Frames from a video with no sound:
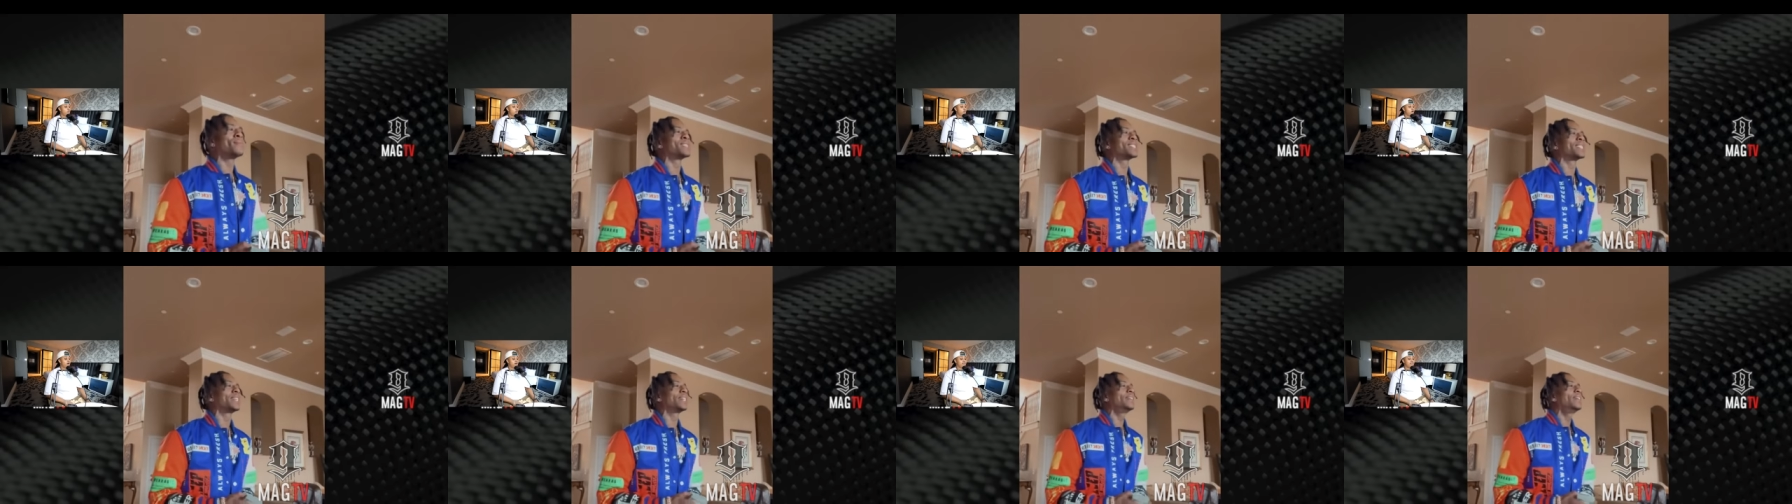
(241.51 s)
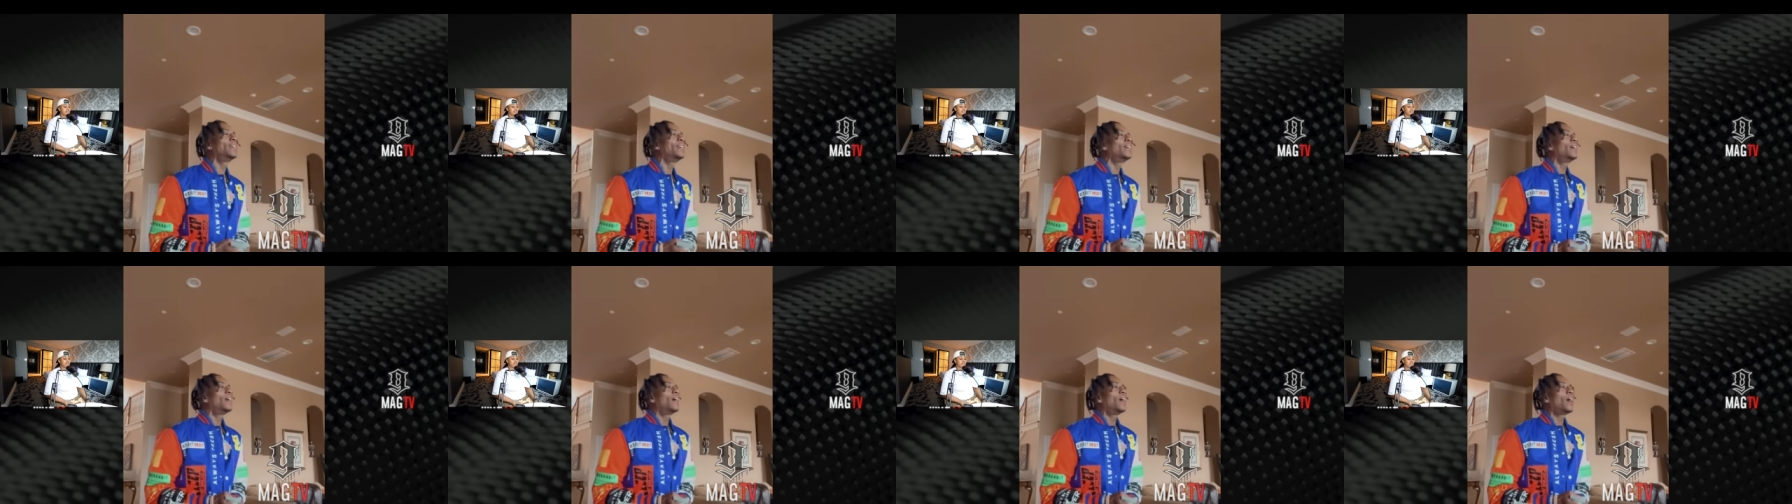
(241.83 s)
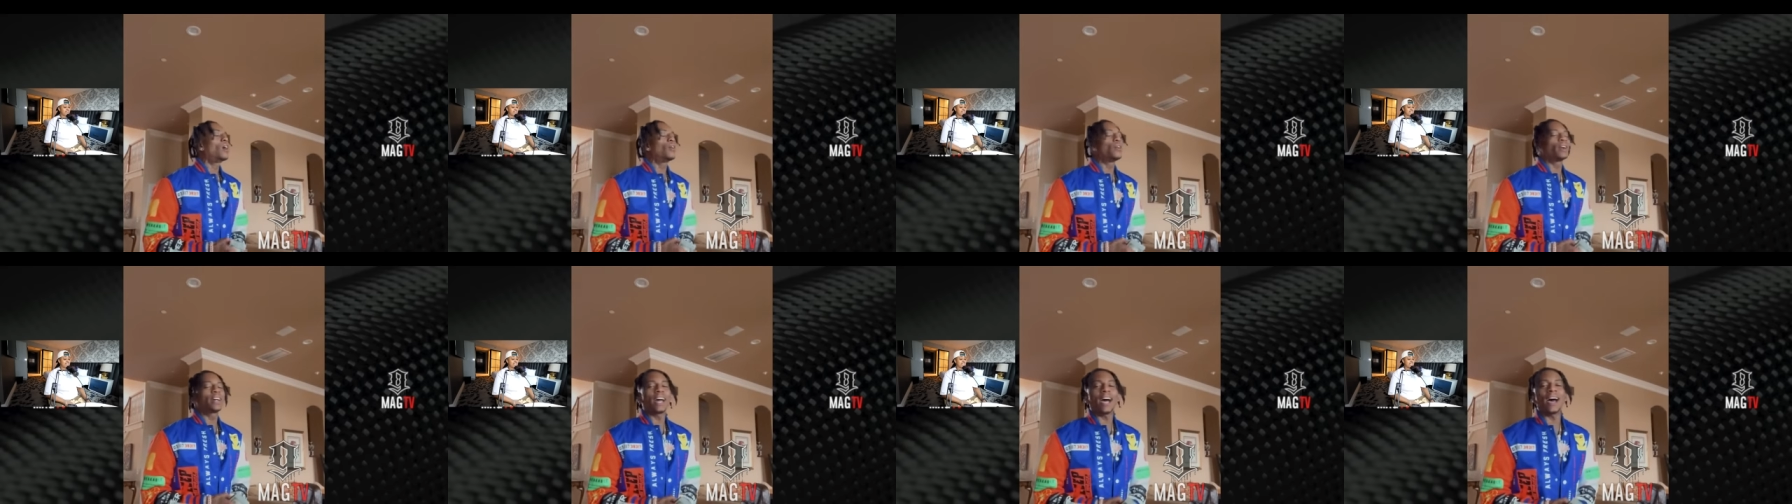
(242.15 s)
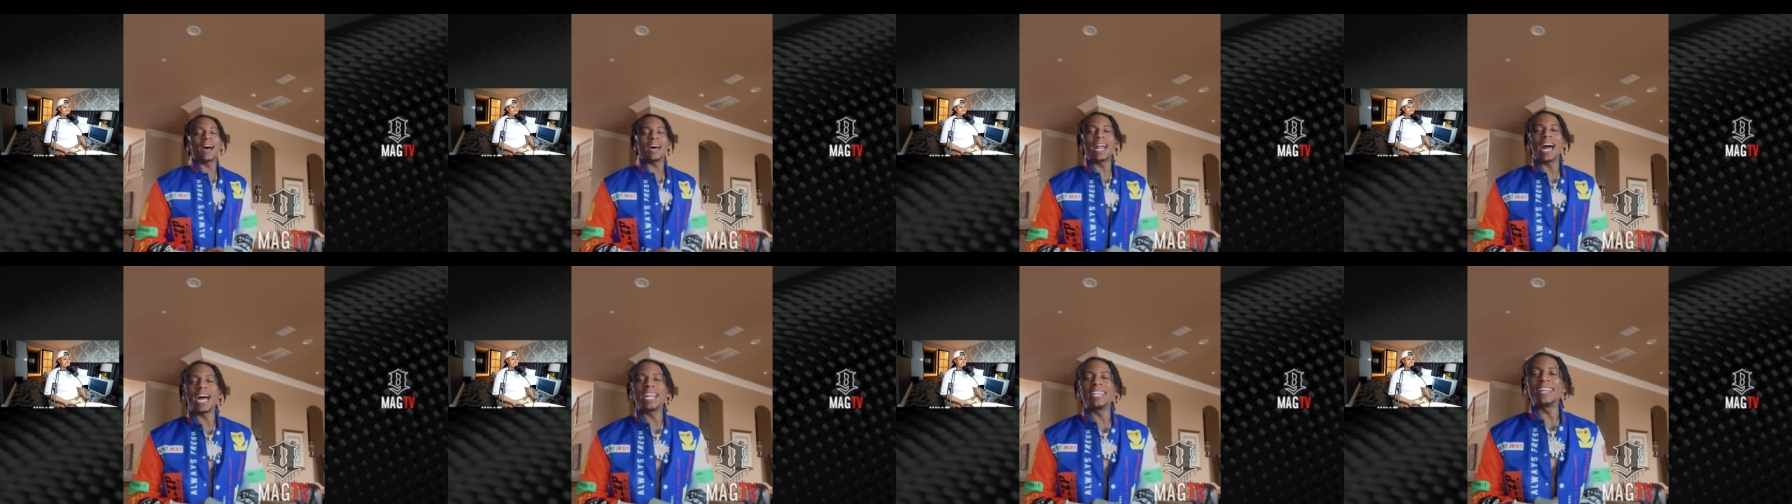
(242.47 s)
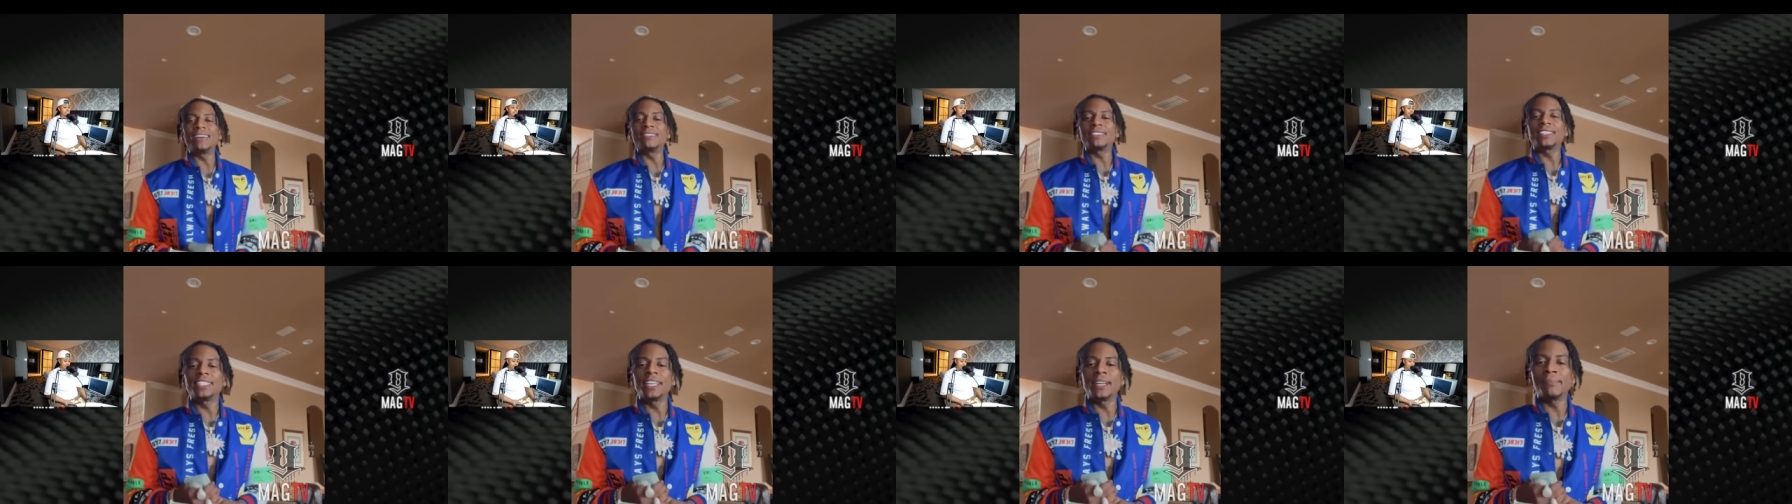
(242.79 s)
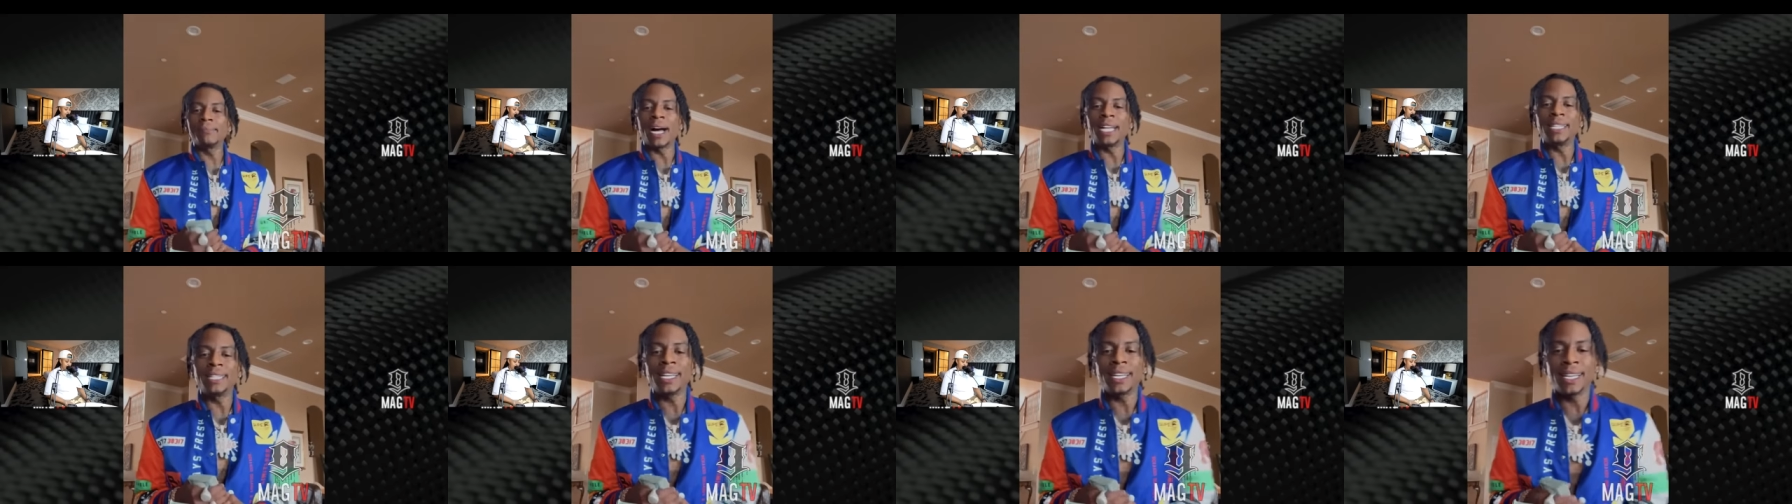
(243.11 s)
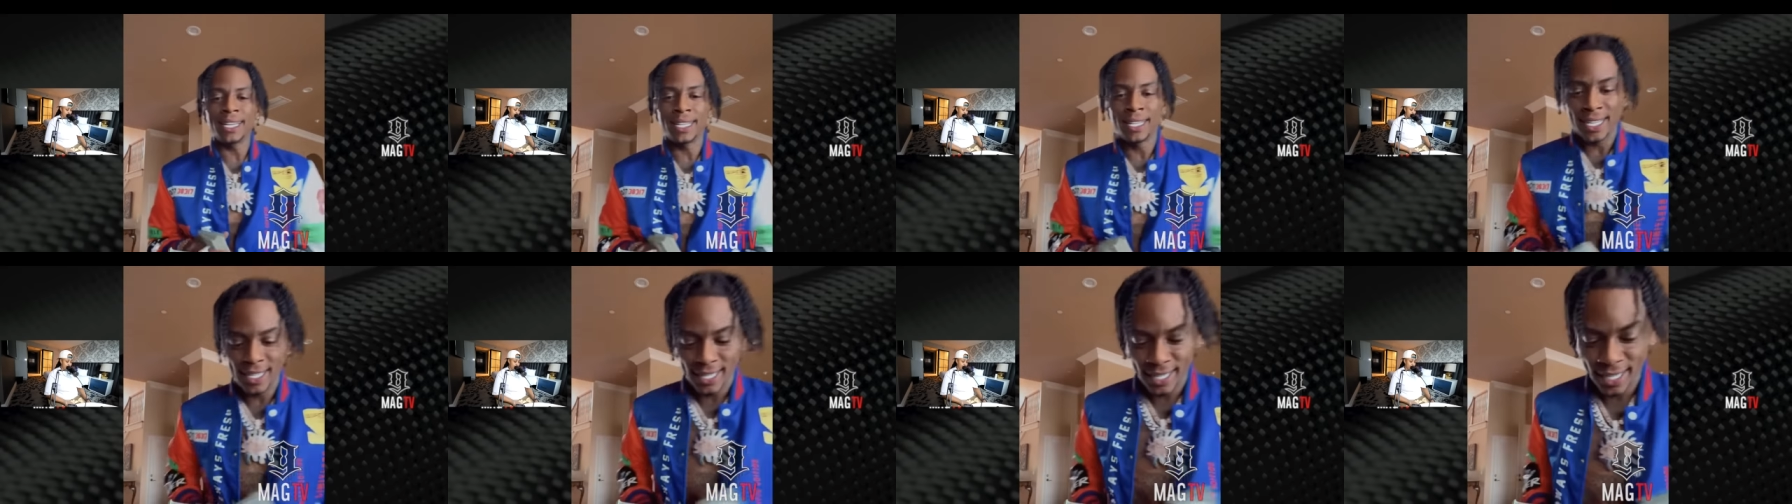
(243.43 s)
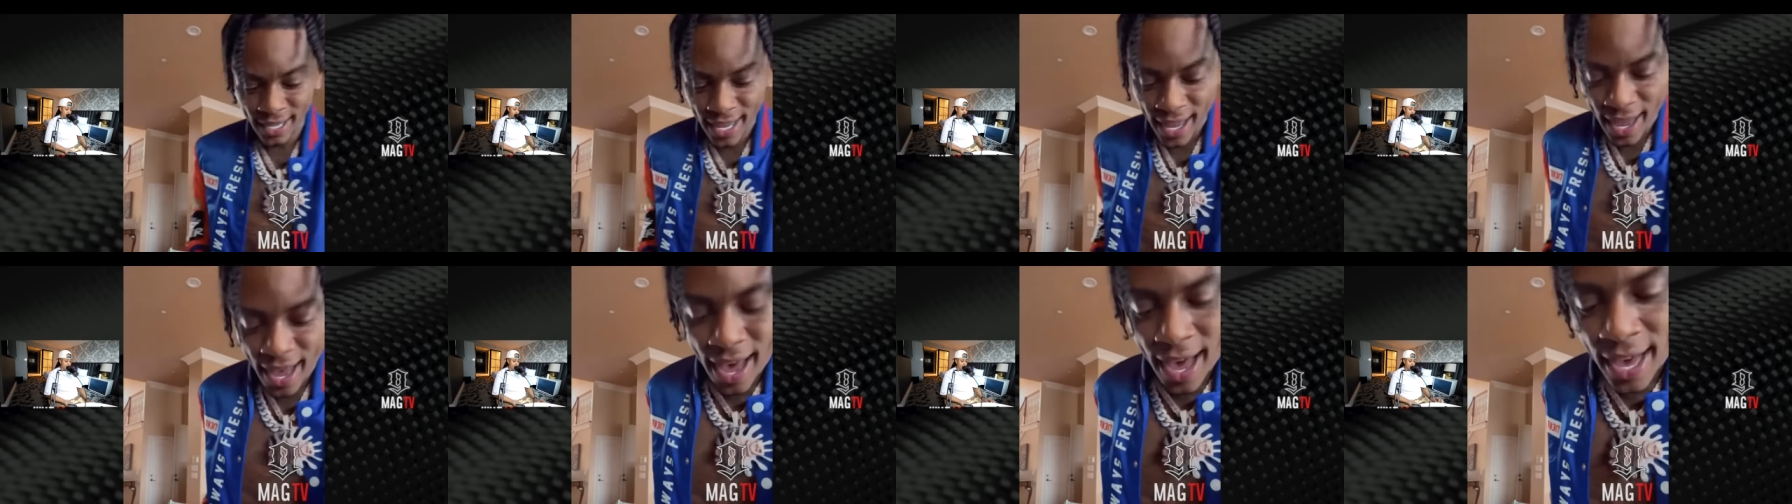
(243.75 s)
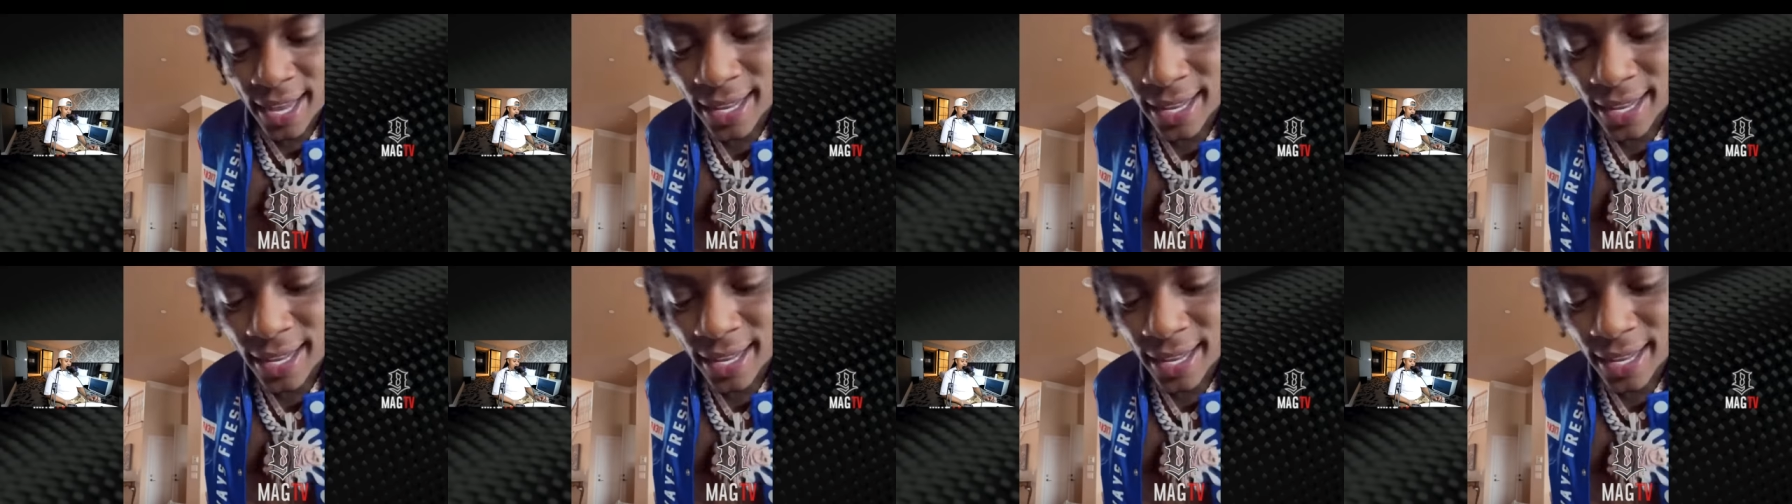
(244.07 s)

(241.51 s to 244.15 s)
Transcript: One fake teeth. Oh God, I'll never stick my in her, nigga.